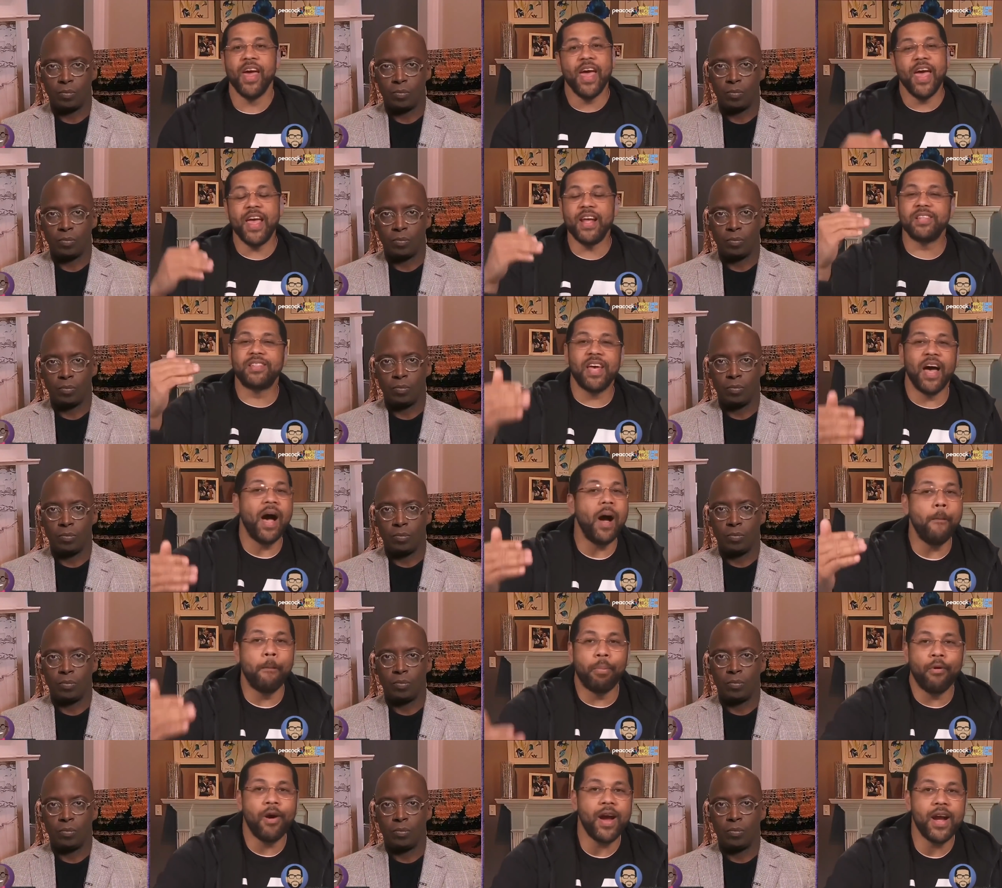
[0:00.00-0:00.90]
Speaker 1: And
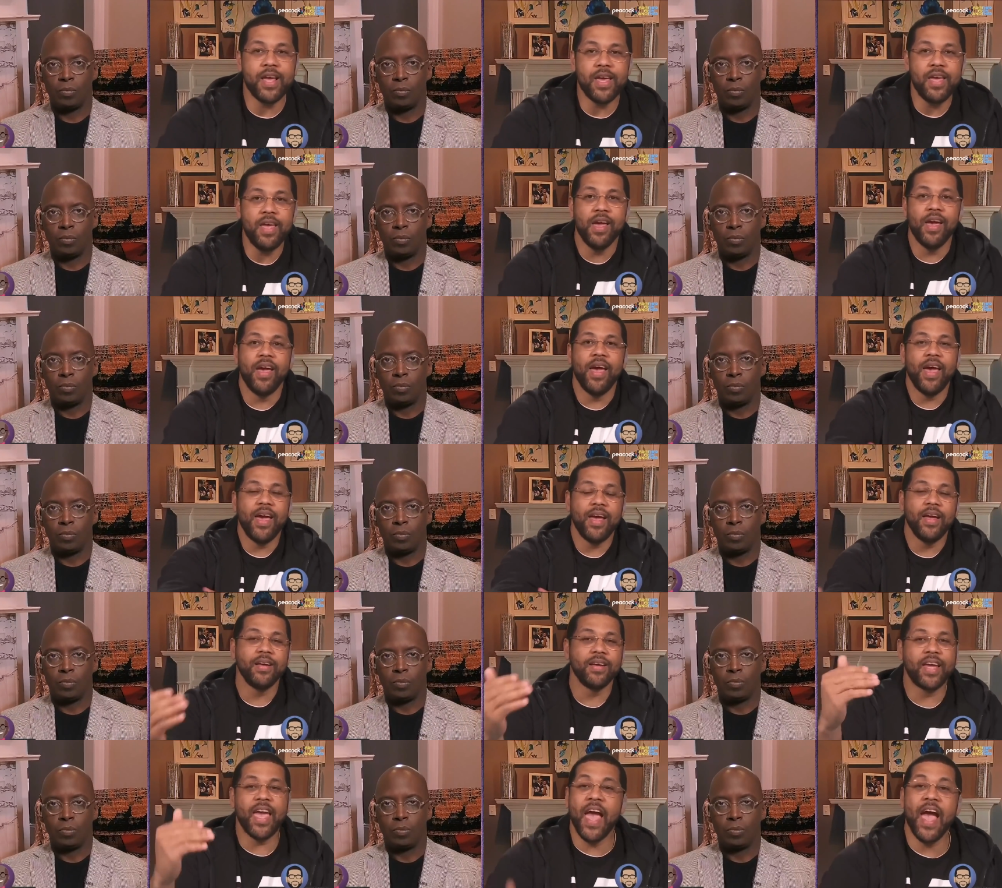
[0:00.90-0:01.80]
Tom Brady
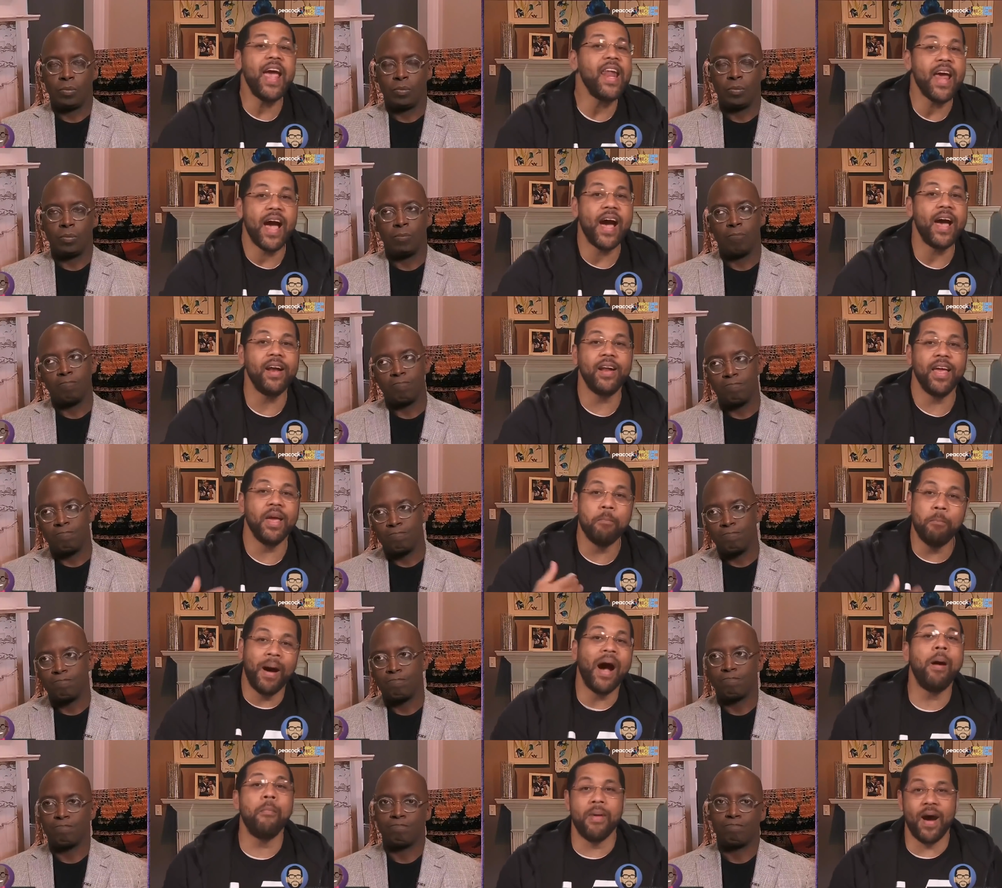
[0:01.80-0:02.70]
cannot, in
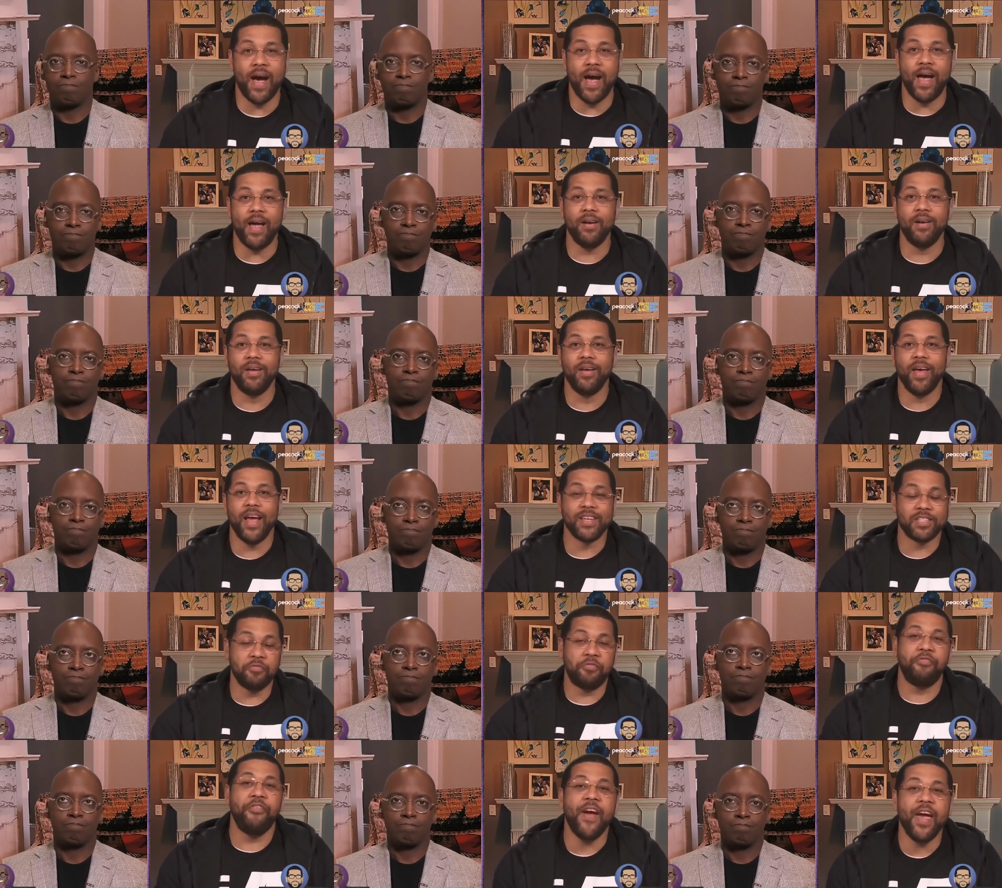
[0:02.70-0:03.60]
my mind, as
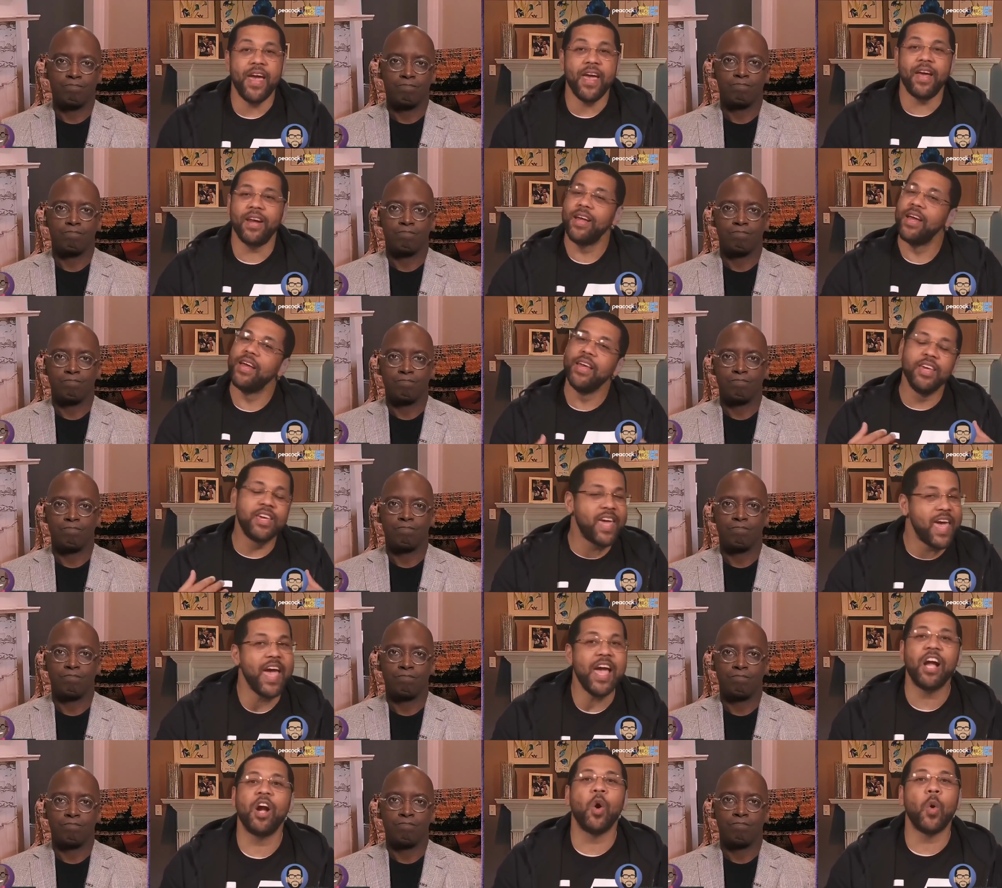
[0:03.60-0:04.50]
a fan, you
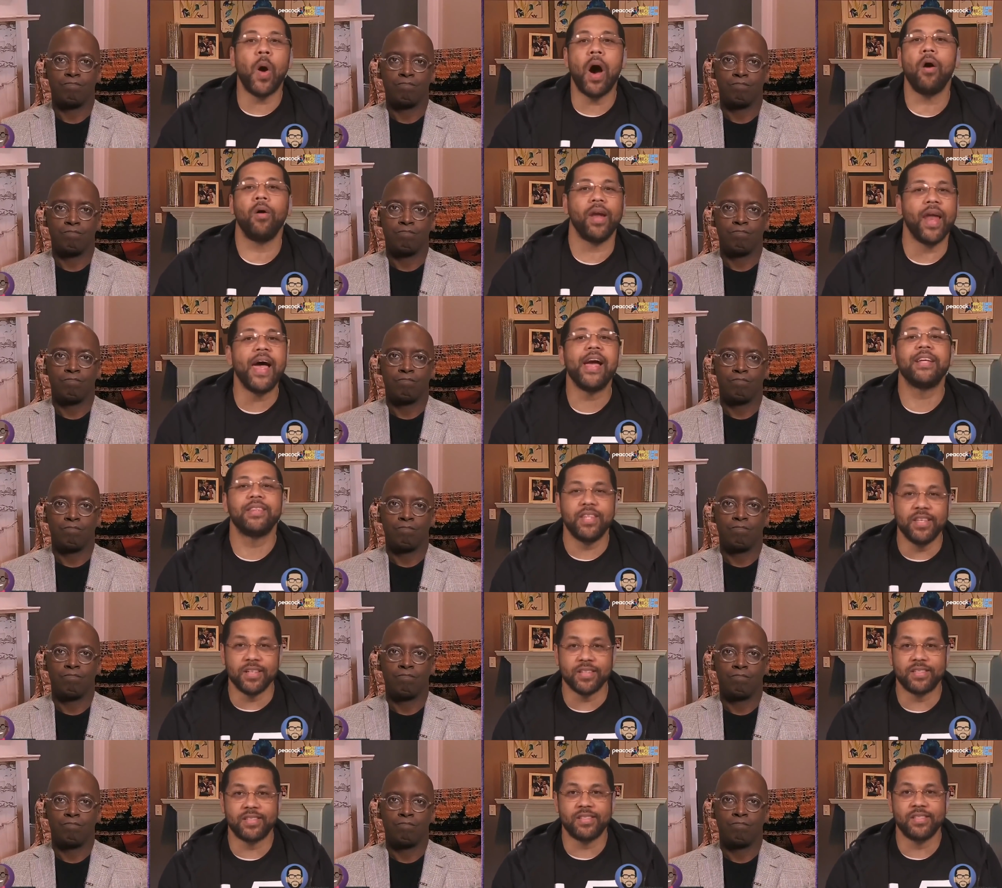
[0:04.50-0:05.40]
can't go out like
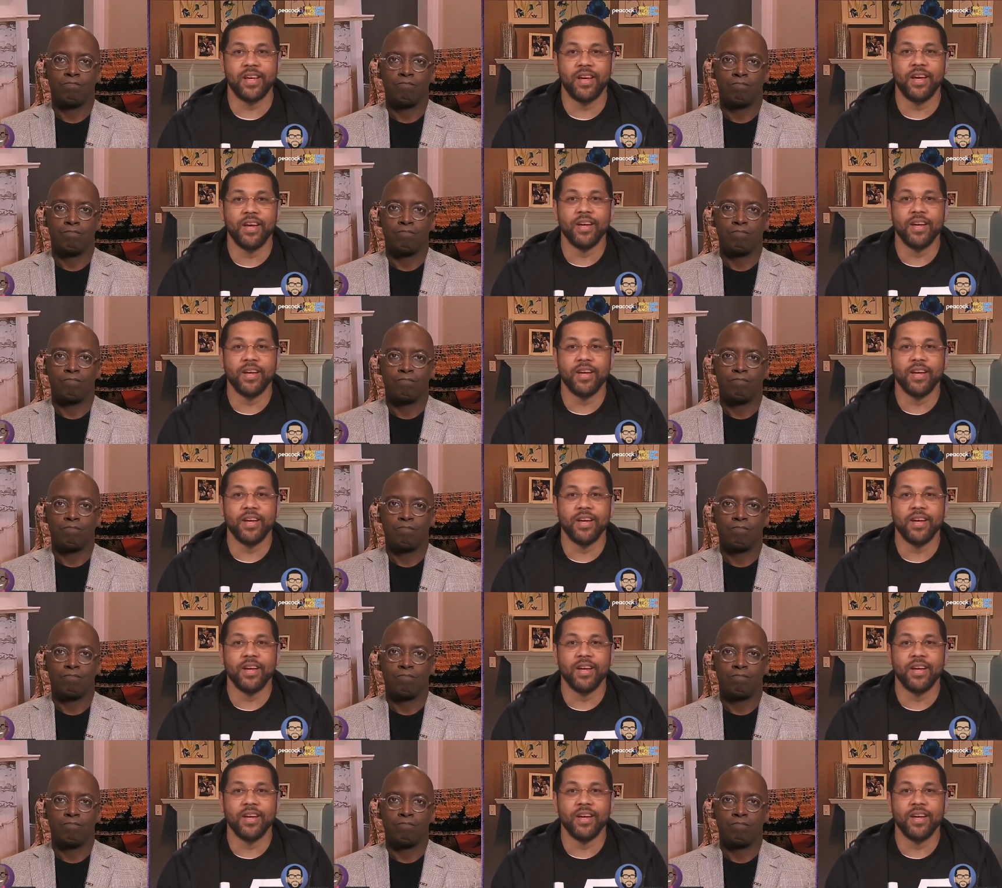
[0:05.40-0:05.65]
this.